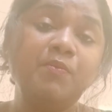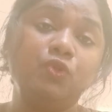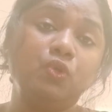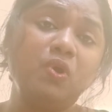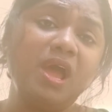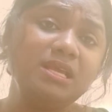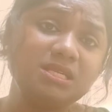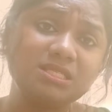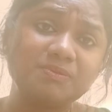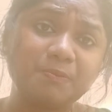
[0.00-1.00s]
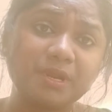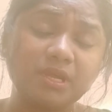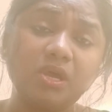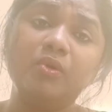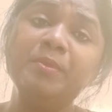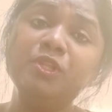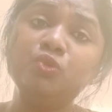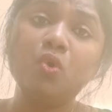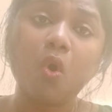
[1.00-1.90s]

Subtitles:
Muthu